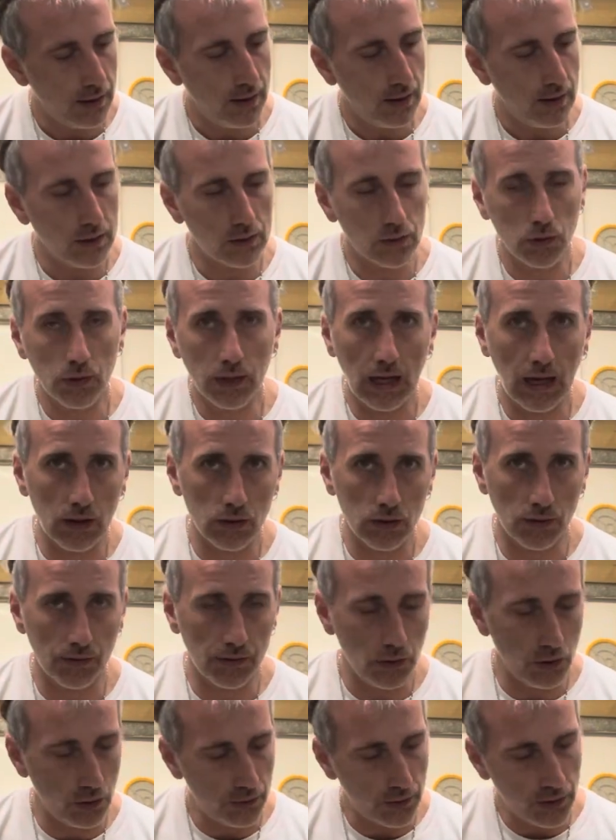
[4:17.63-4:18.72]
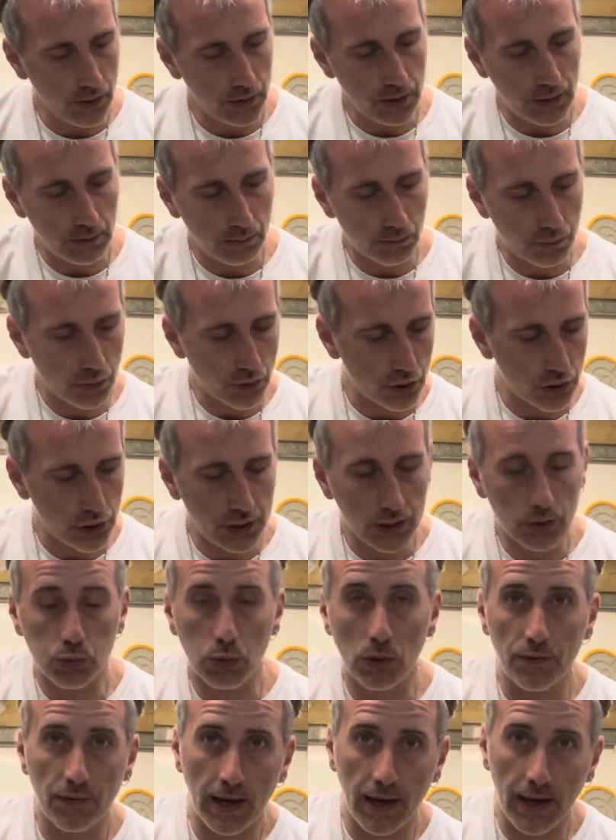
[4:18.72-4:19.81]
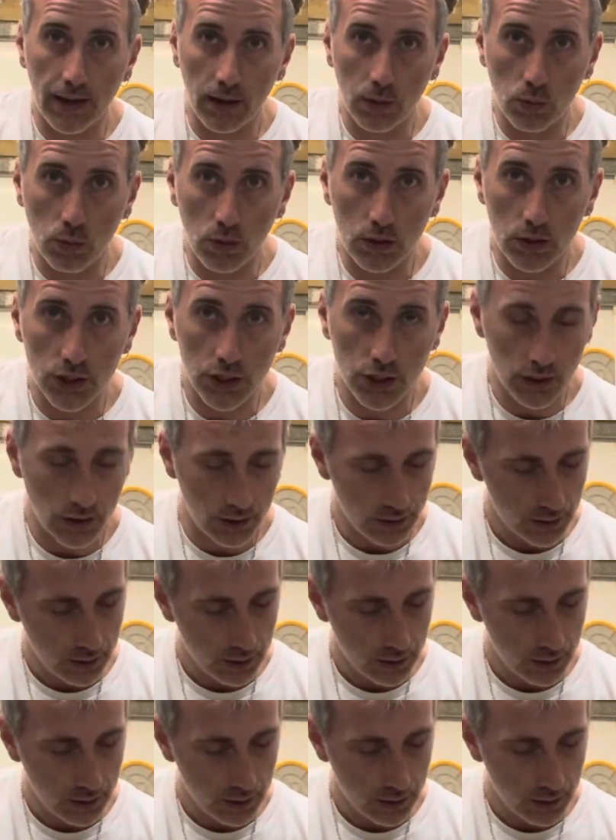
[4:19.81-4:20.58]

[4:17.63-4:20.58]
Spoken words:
I took it out of the oven and brushed it with egg wash